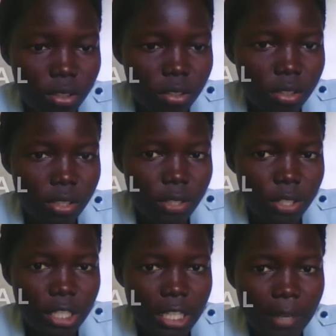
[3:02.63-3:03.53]
It's not
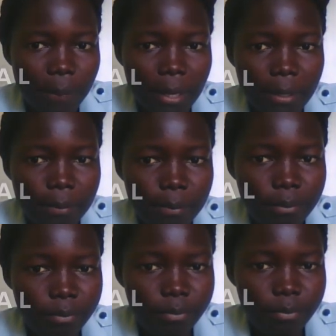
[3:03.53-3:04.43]
coming.
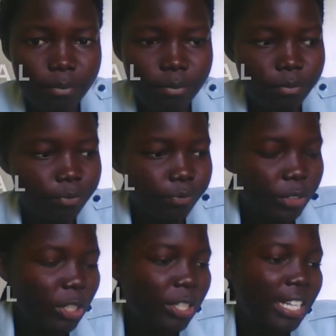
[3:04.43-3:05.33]

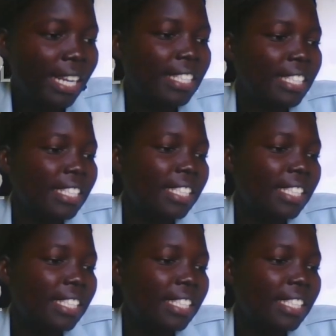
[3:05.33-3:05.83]
All right.